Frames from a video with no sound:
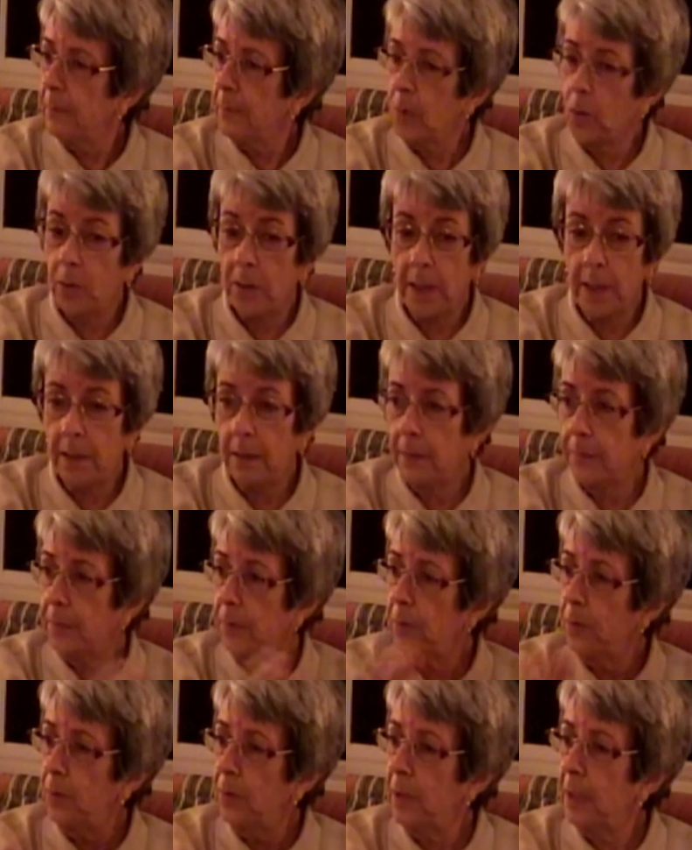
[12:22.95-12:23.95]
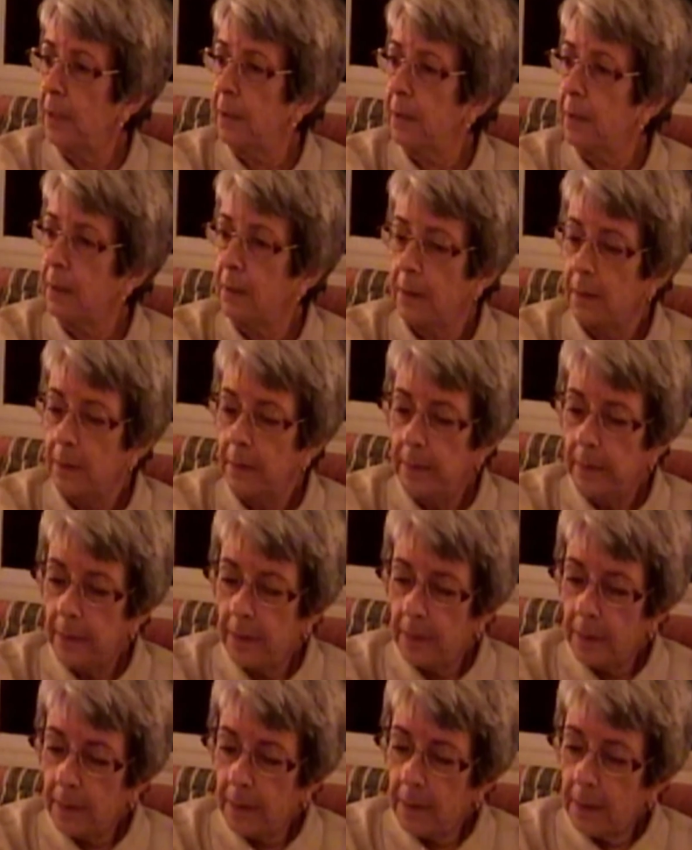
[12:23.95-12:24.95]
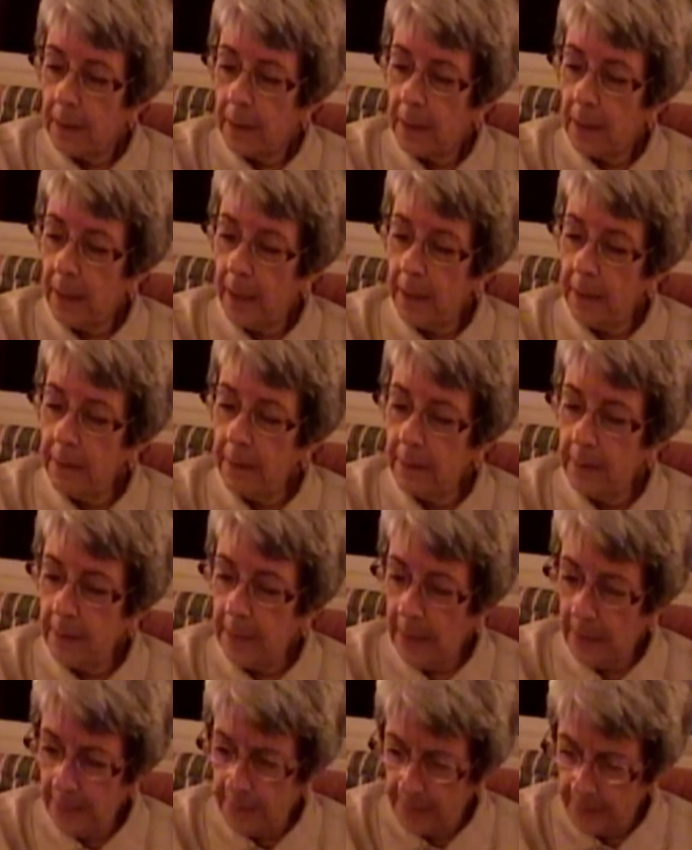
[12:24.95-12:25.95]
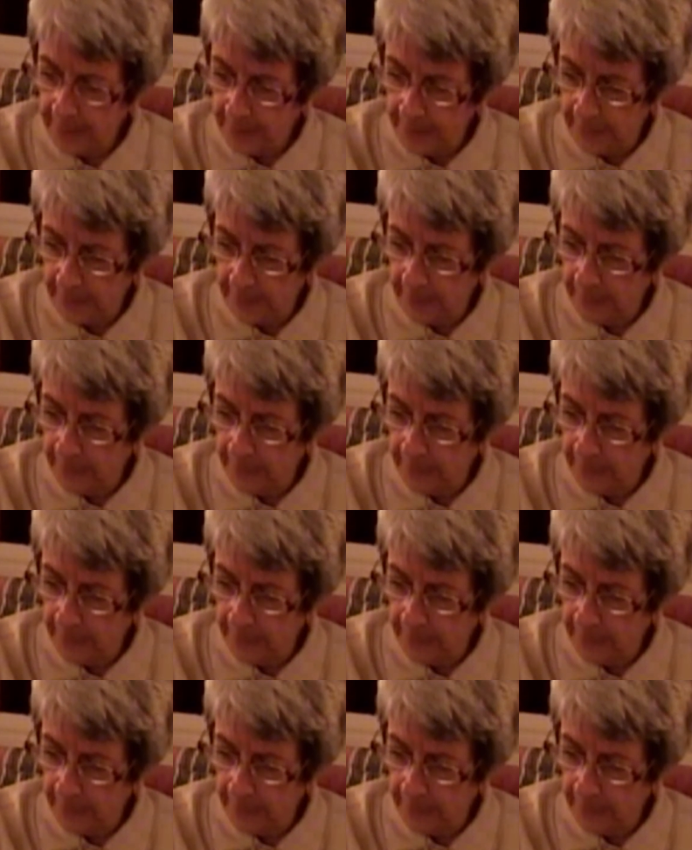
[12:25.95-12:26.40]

or that afternoon, I heard Daddy saying to